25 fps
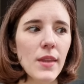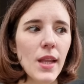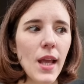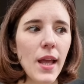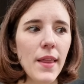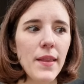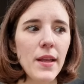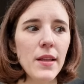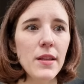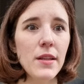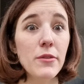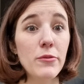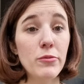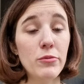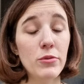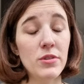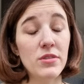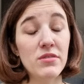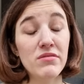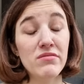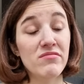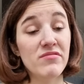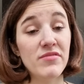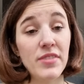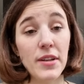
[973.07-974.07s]
and then it will
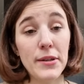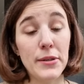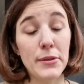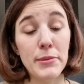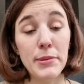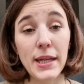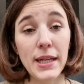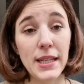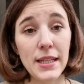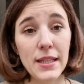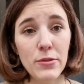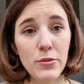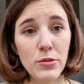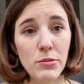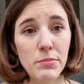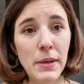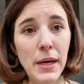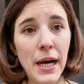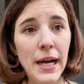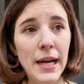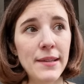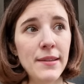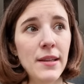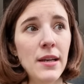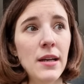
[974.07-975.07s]
very quickly look
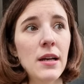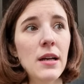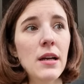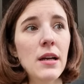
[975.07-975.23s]
bad.